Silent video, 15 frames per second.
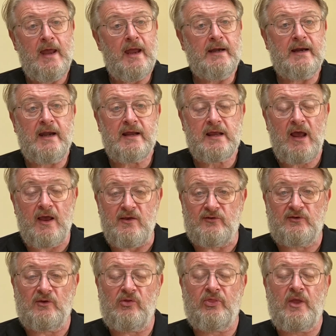In any
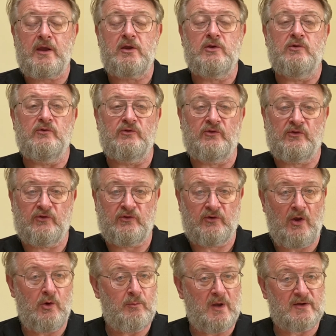case, thank you
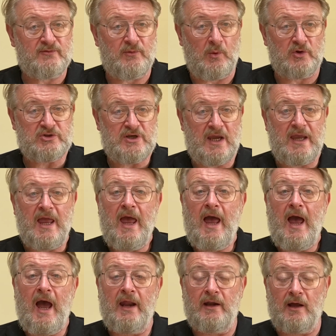so much for watching
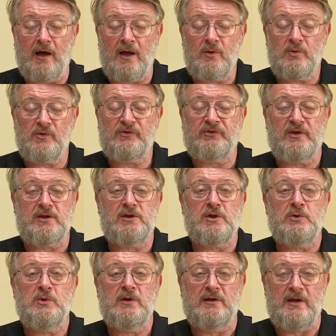and I will see
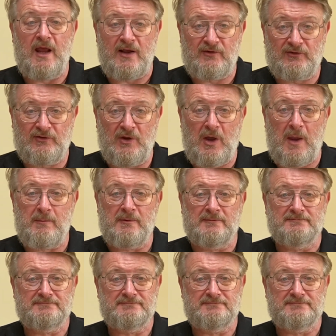you next time.